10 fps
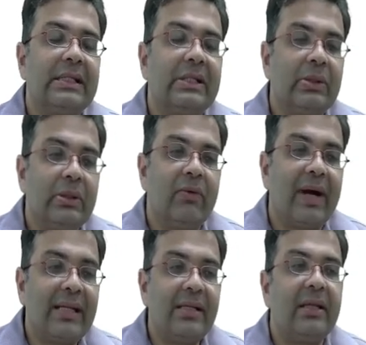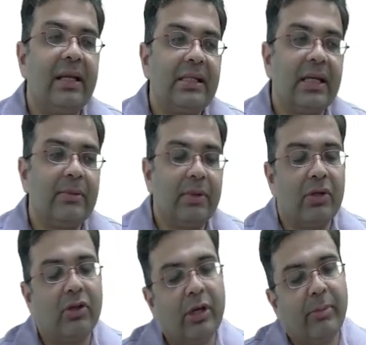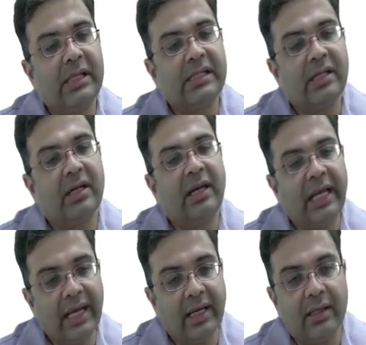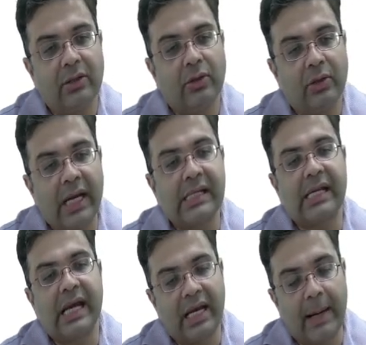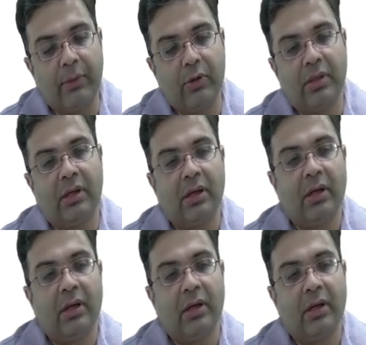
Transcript: So why is it three stage? Because you keep an incision in neck, thorax and abdomen.